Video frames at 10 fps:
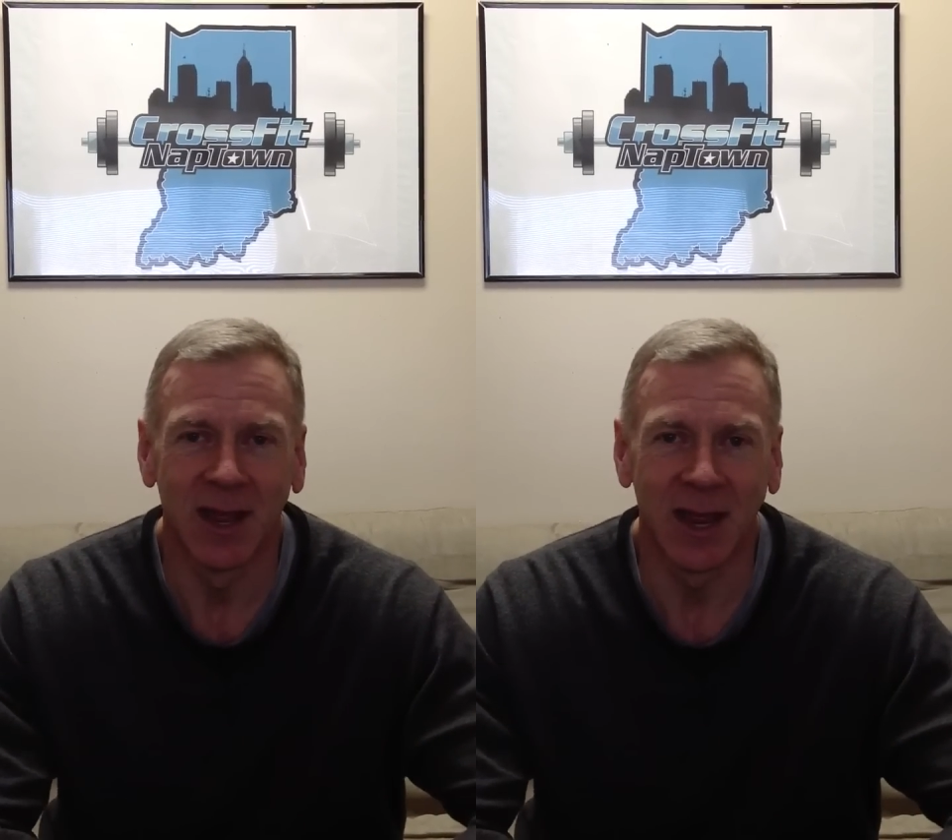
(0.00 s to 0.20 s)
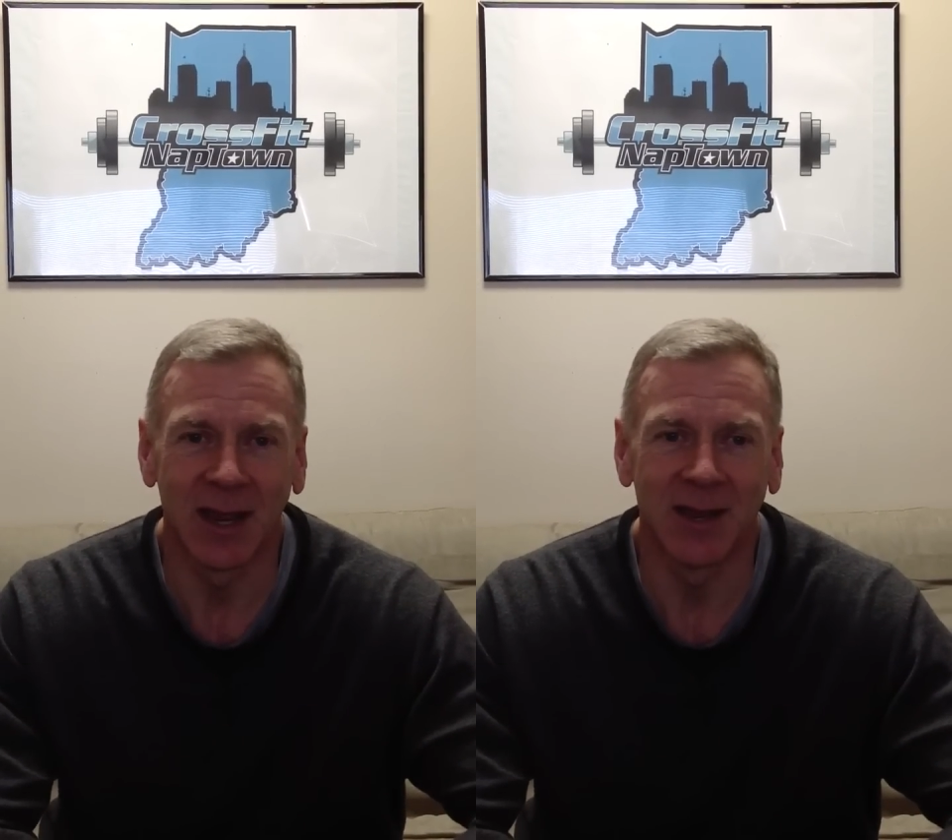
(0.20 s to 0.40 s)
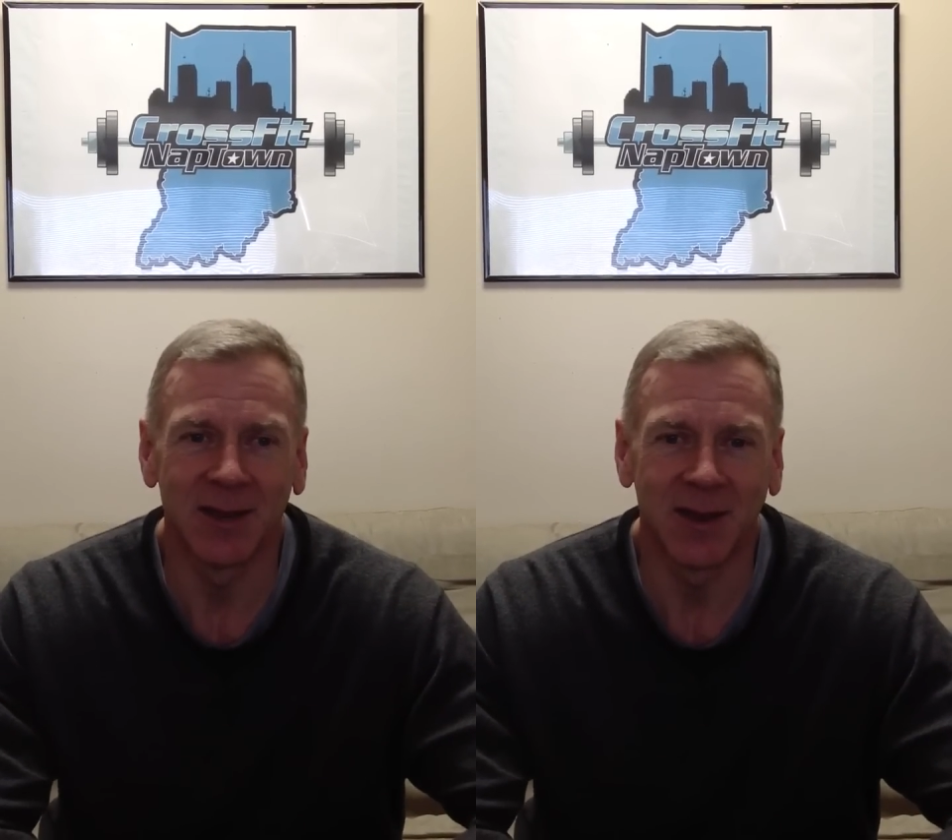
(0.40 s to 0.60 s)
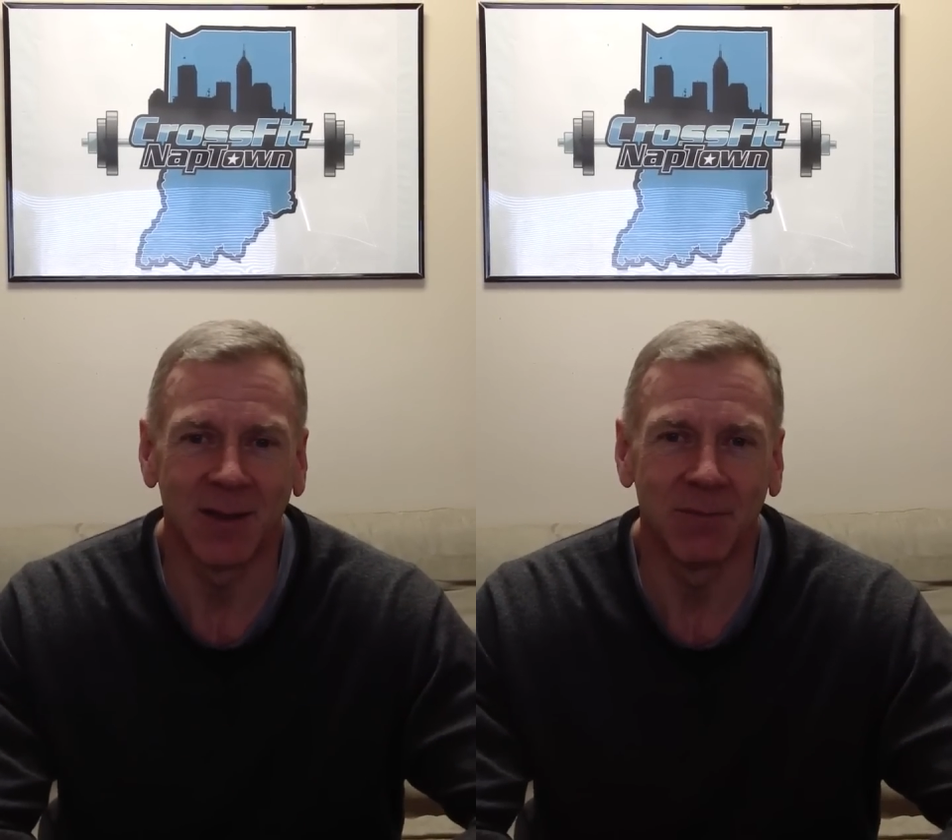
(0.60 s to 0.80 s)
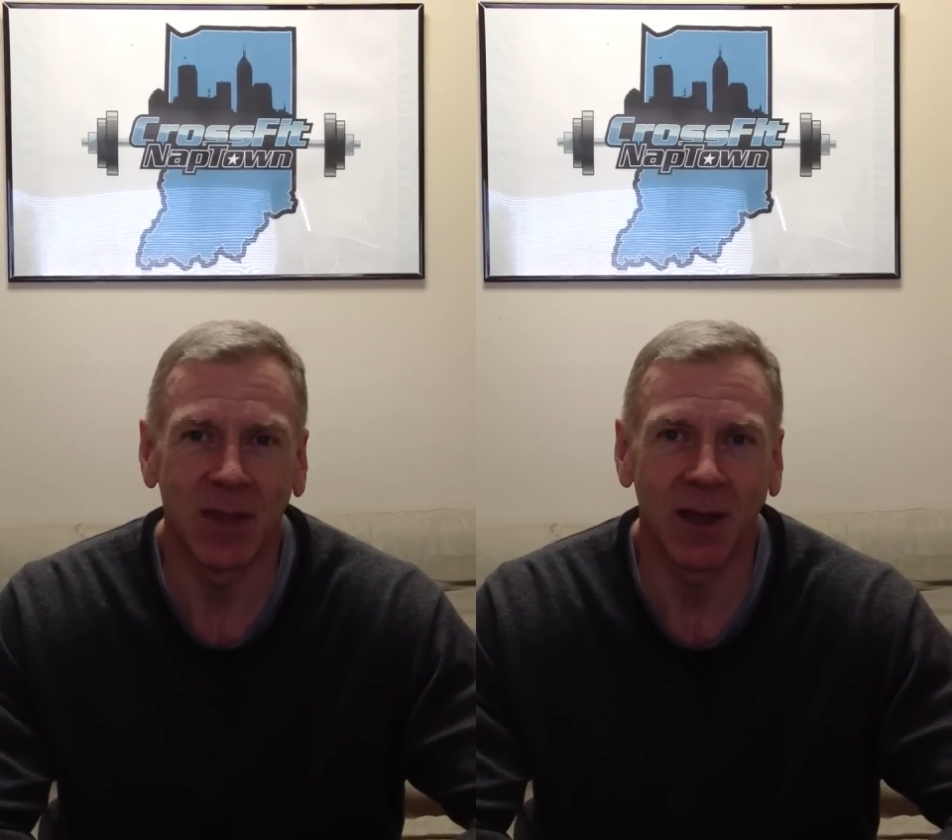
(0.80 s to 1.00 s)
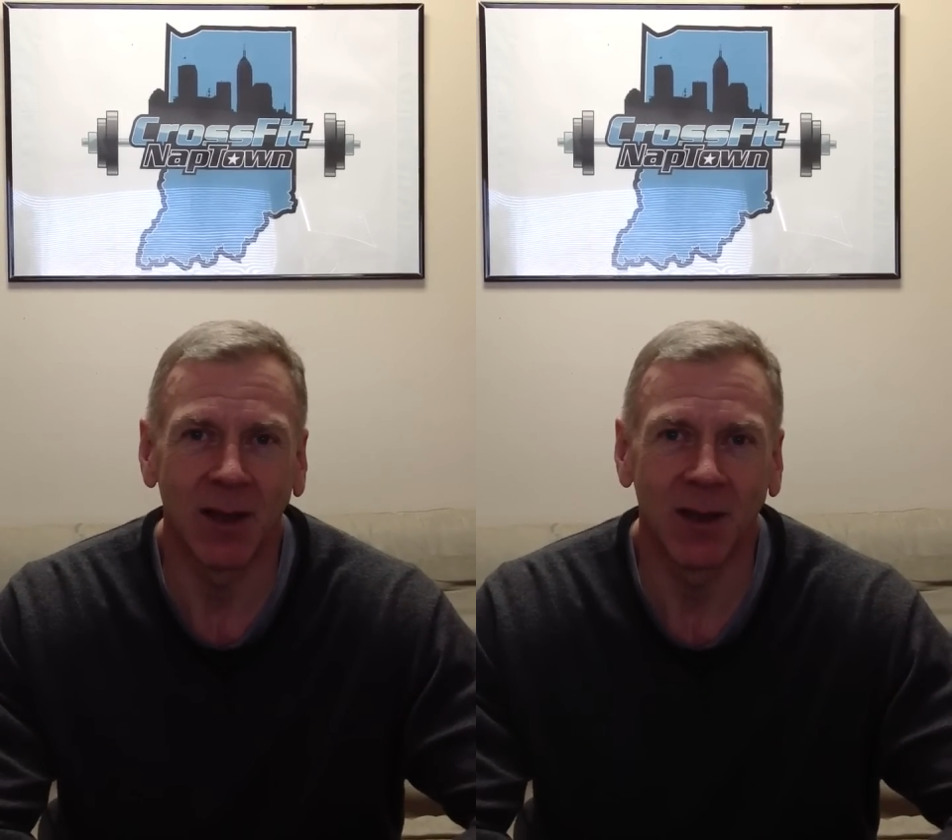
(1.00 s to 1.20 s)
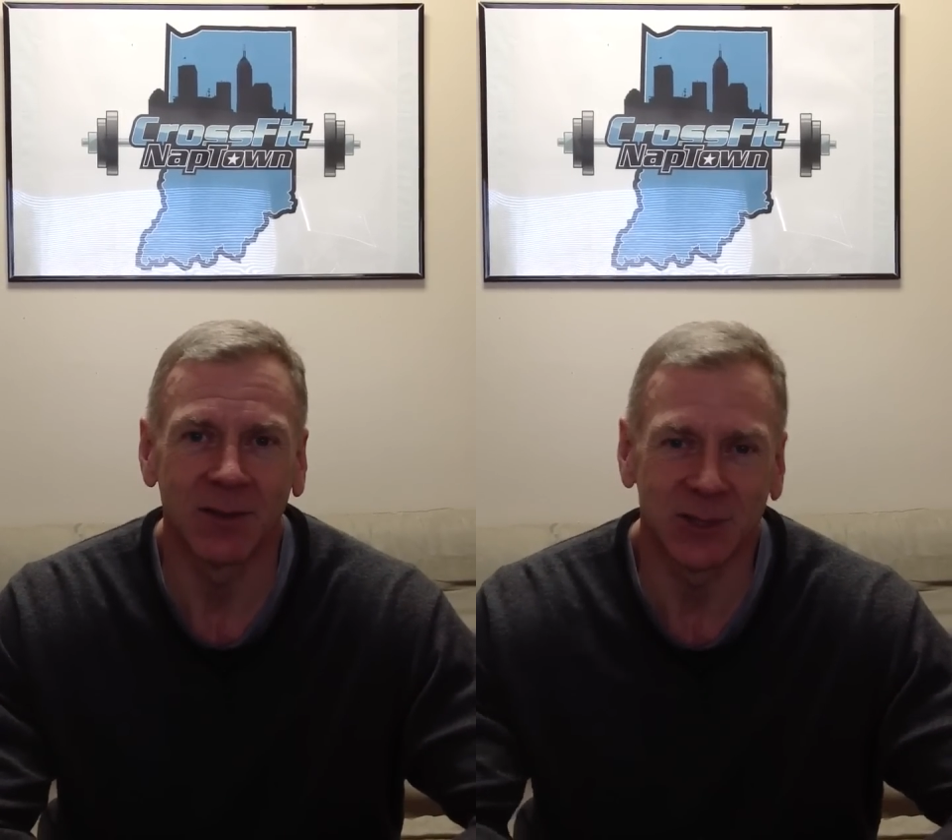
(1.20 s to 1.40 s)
and the